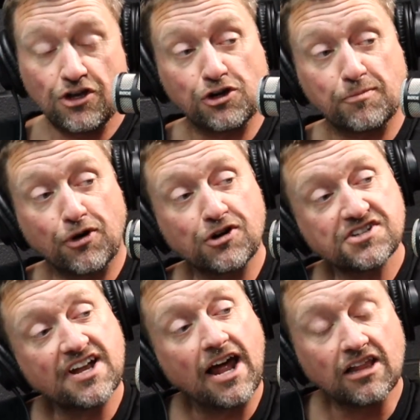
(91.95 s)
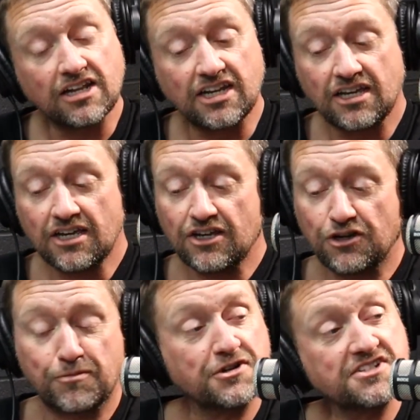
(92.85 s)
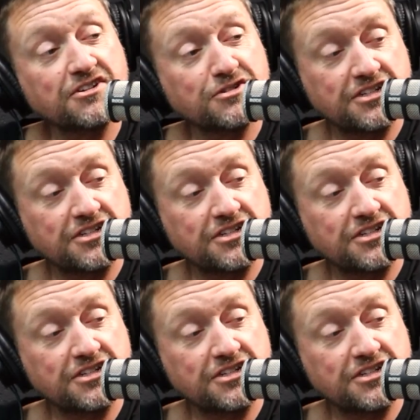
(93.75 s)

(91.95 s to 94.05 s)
your personality, your personal